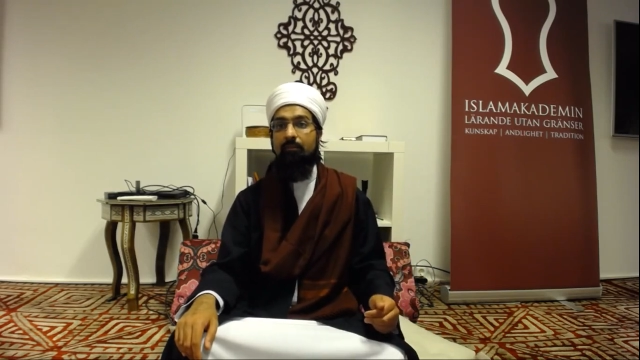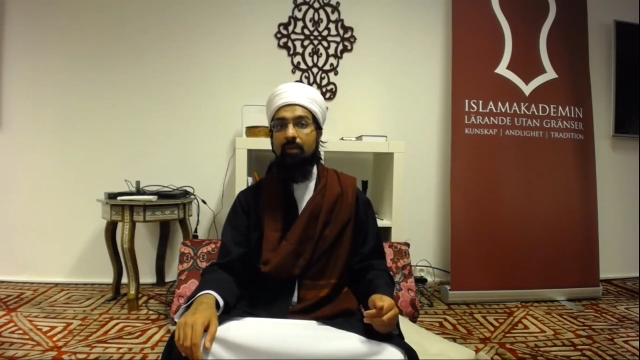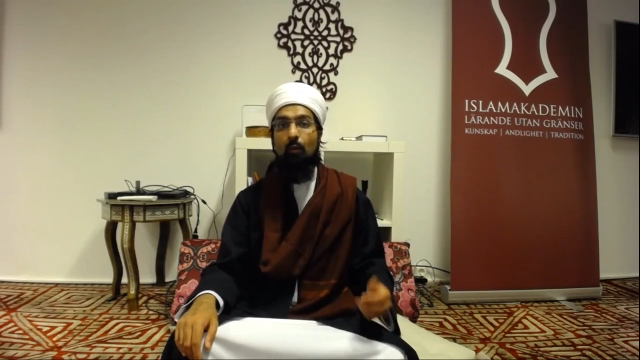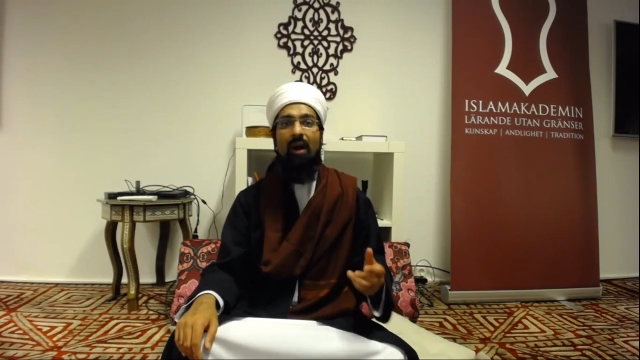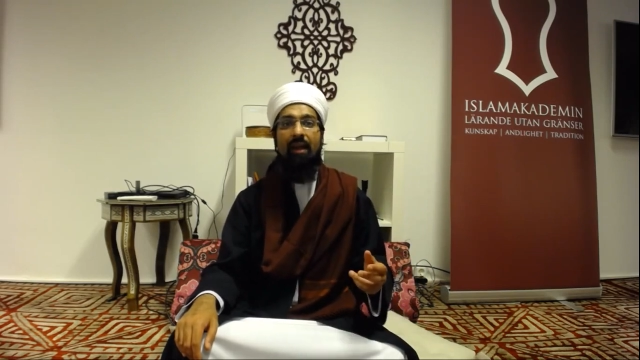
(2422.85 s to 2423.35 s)

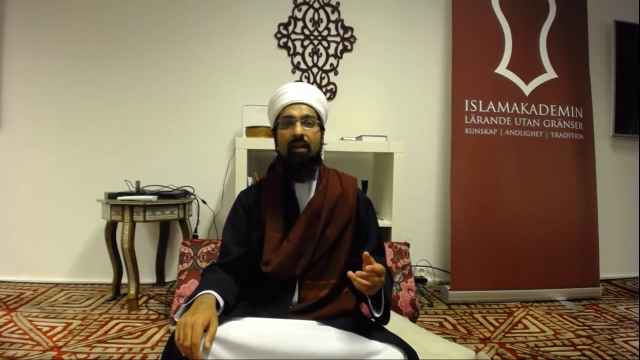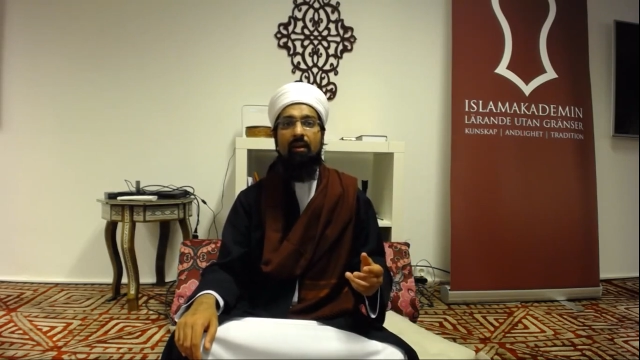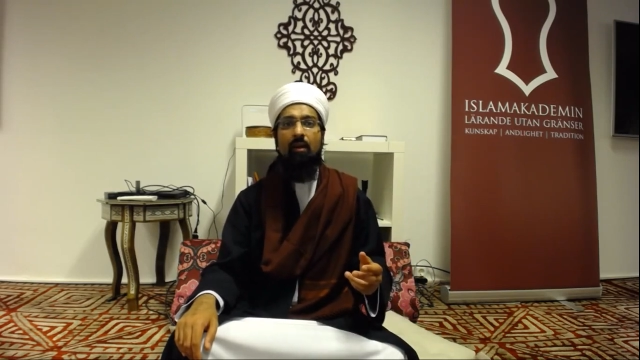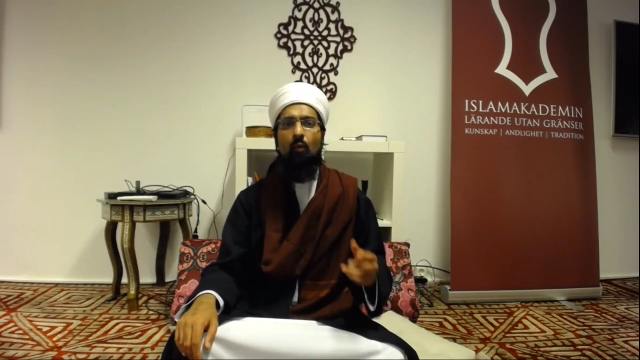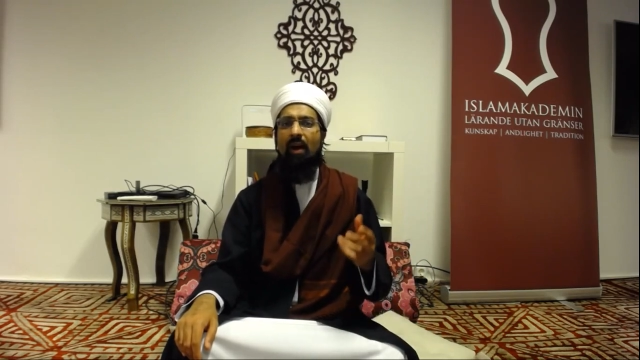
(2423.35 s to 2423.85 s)
Why?
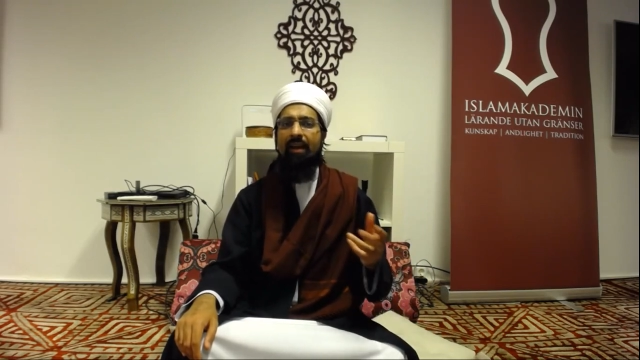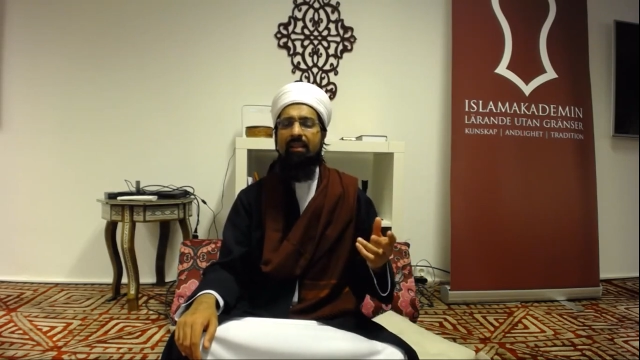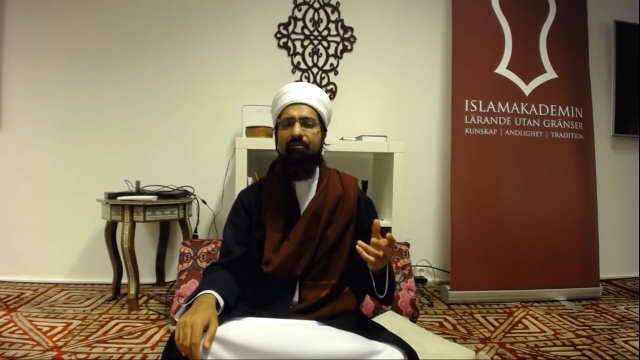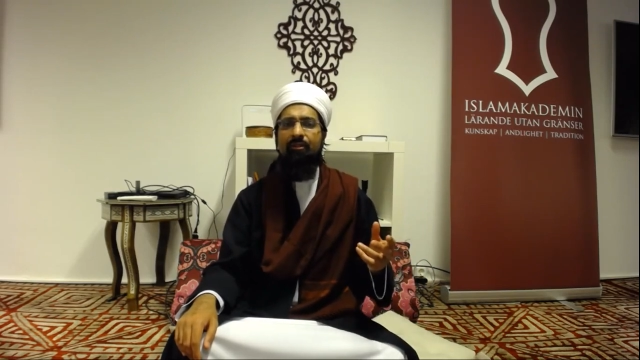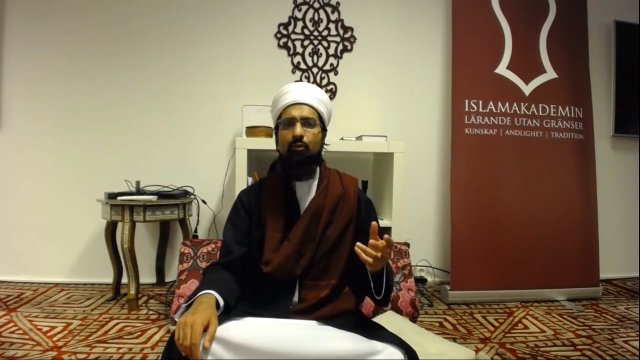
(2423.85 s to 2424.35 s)
Why are they
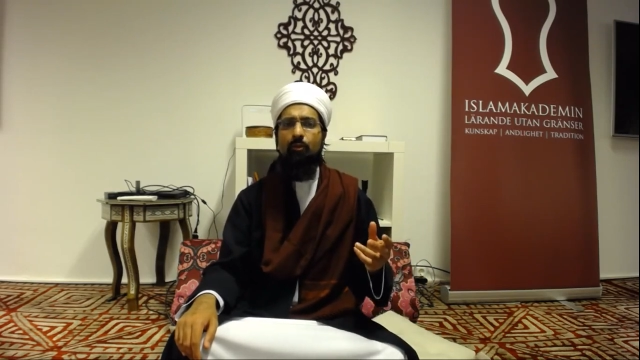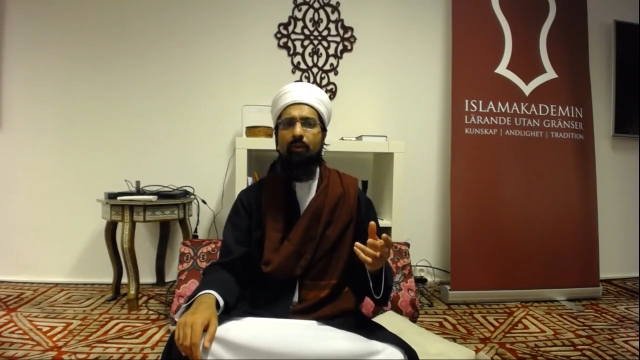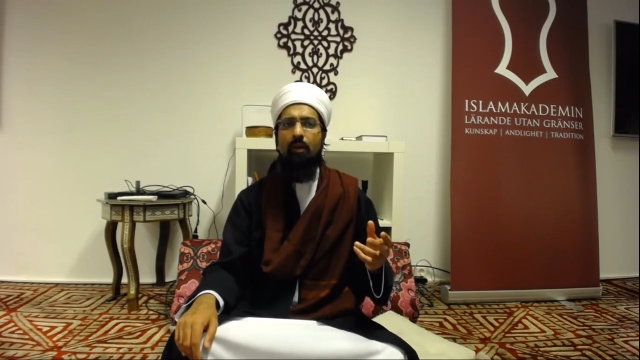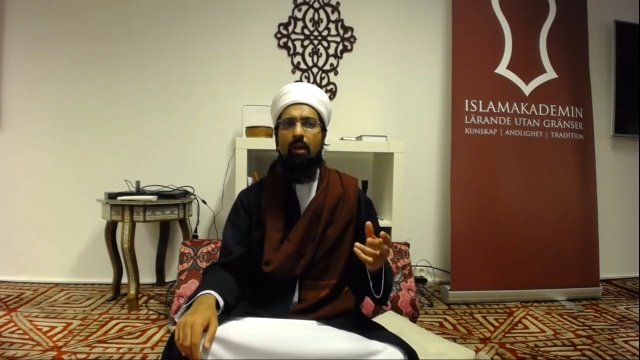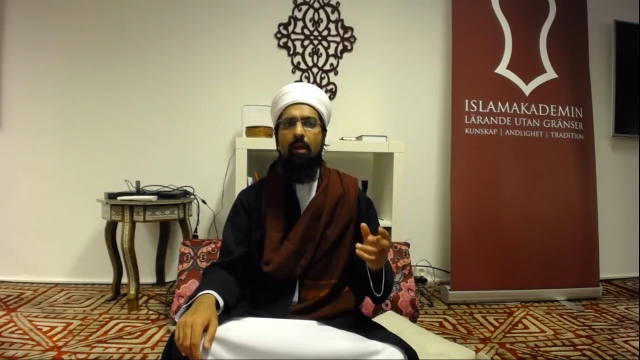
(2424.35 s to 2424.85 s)
vulnerable?
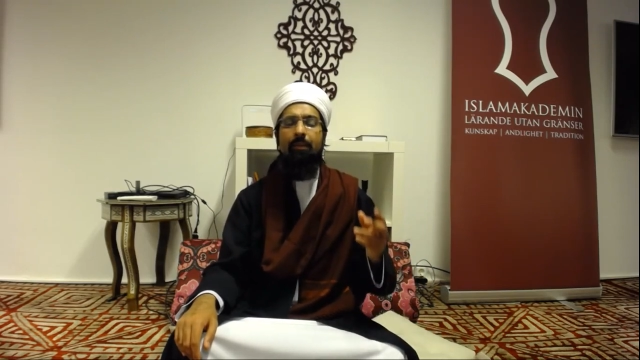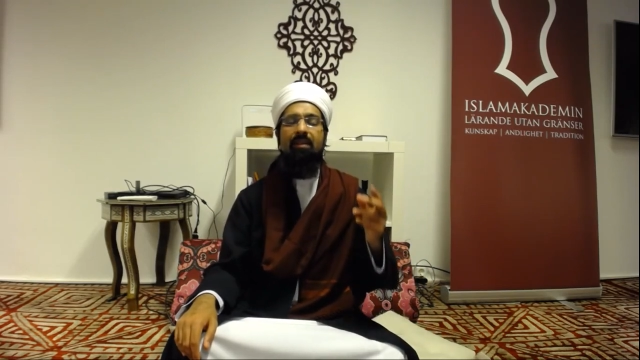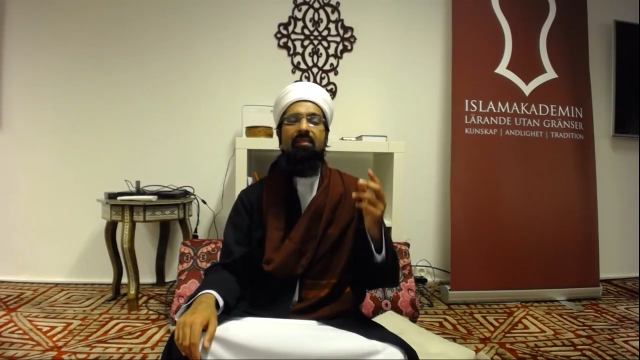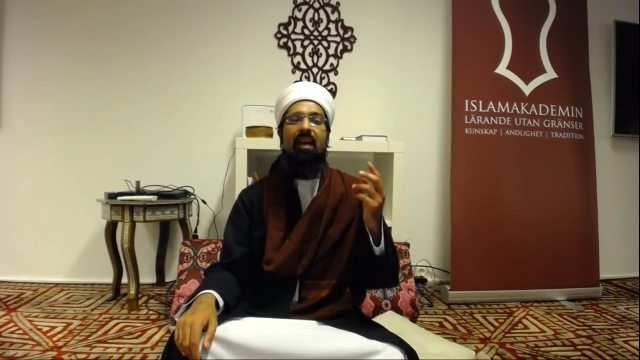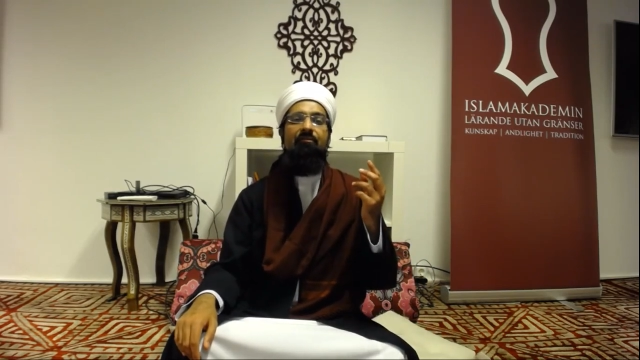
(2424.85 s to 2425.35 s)

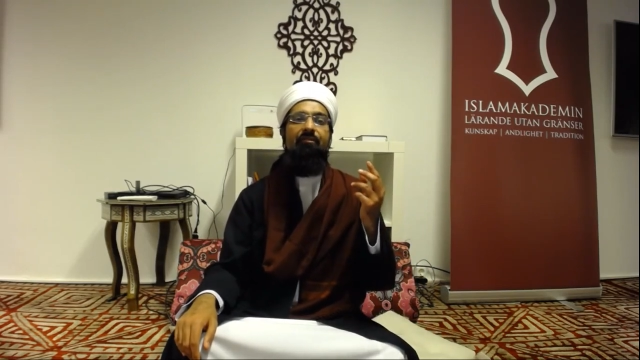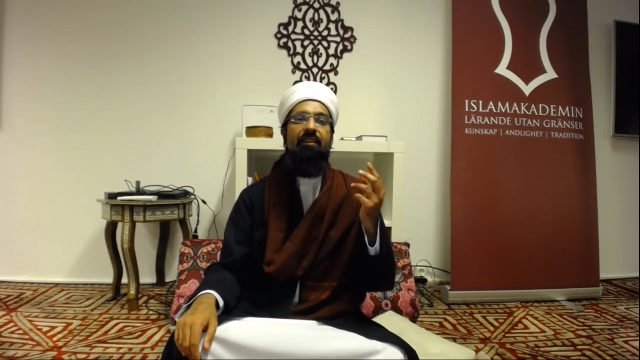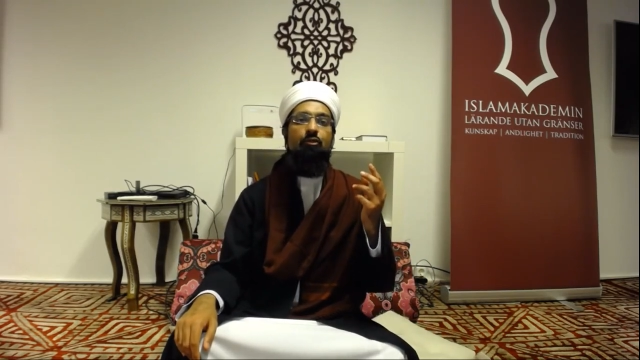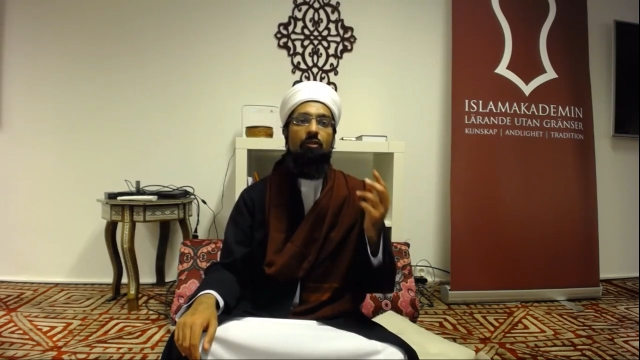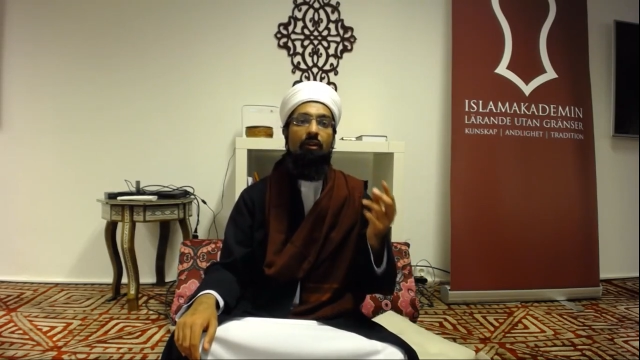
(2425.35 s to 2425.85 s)
Because they have very
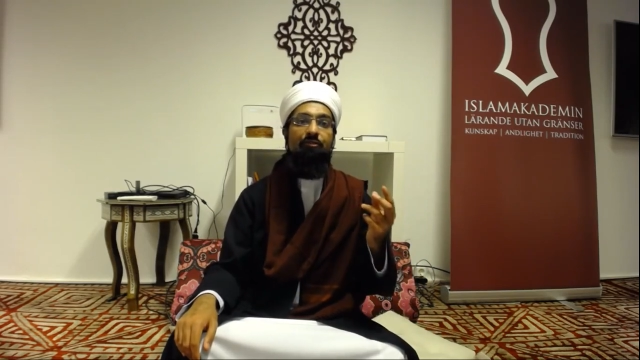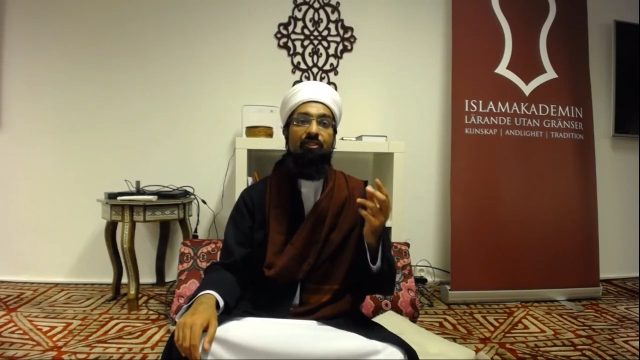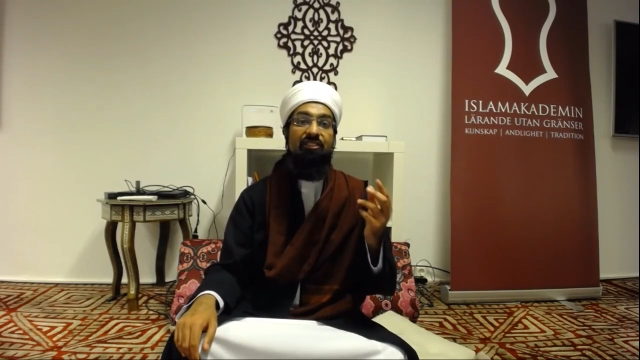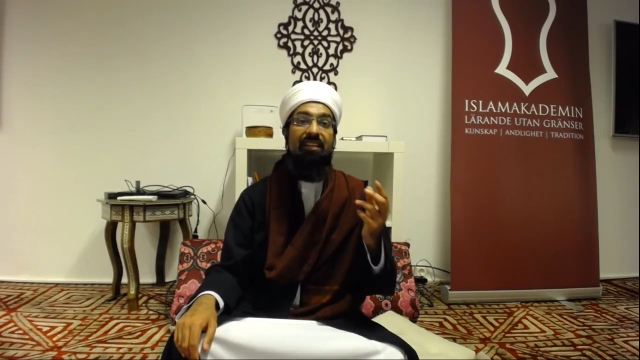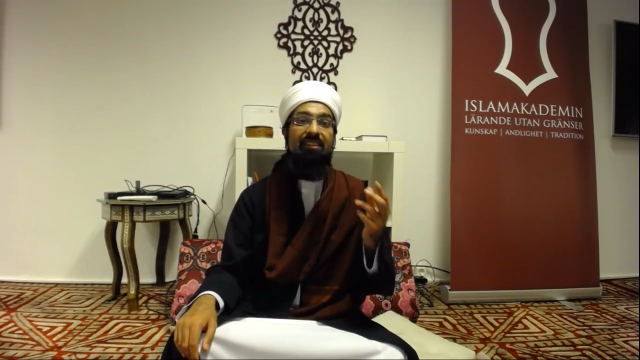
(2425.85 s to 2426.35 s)
soft,
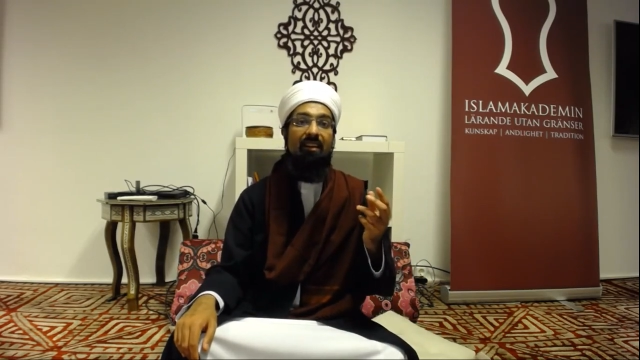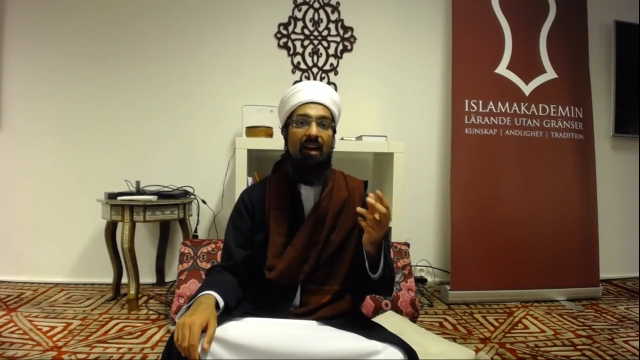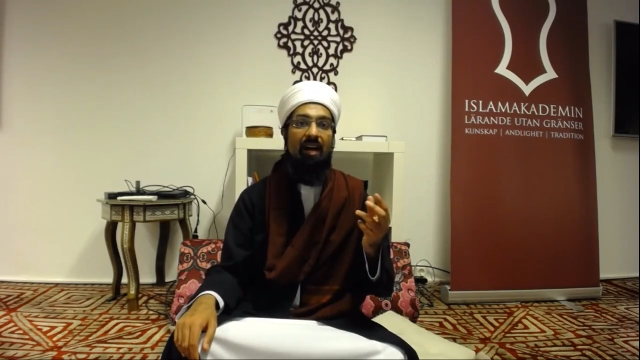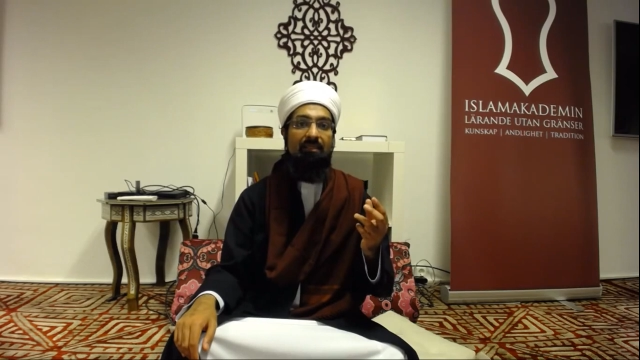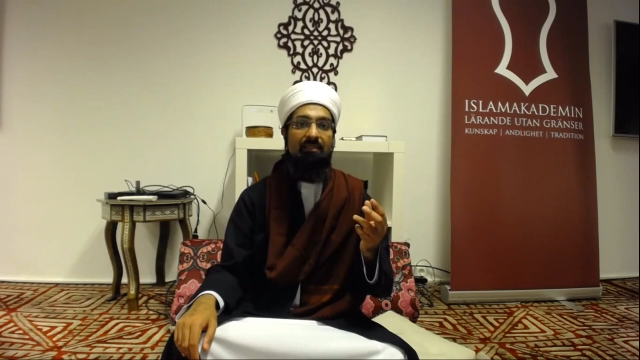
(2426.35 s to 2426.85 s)
gentle
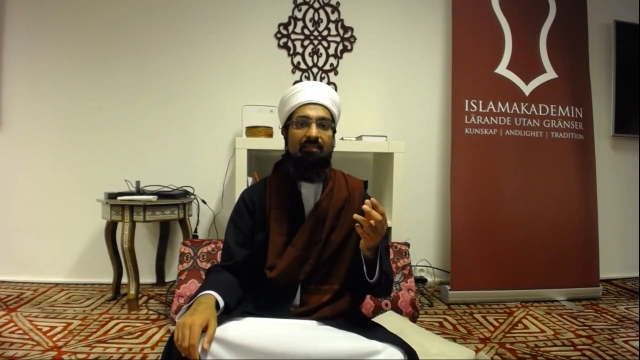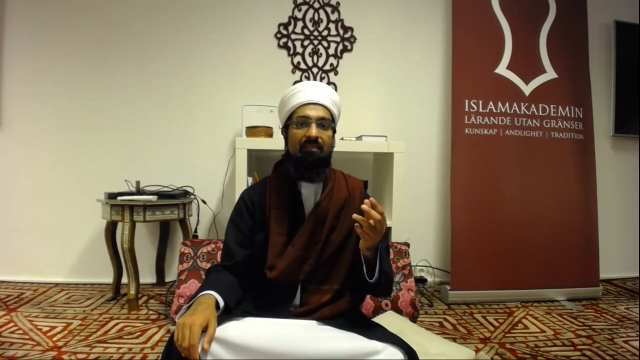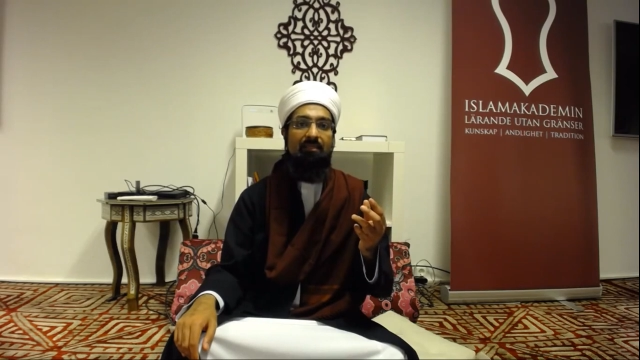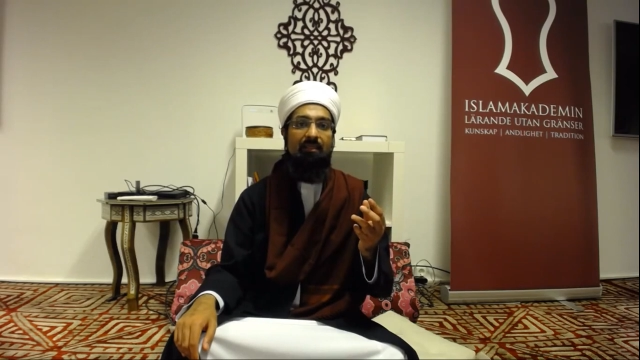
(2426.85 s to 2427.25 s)
hearts.